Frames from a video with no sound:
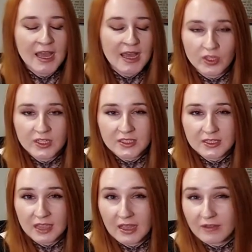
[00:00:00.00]
We
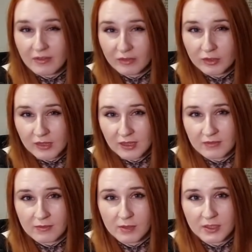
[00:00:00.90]
still have a full
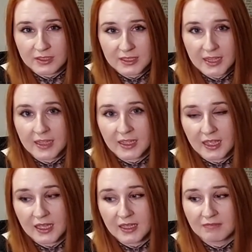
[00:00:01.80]
Alphamon deck,
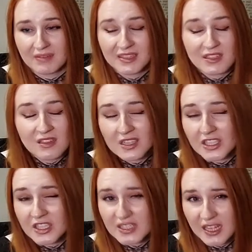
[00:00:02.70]
and it's not
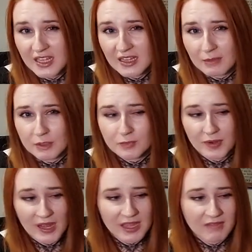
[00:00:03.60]
actually seeing that much
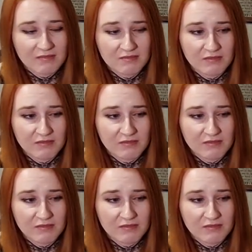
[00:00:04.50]
play.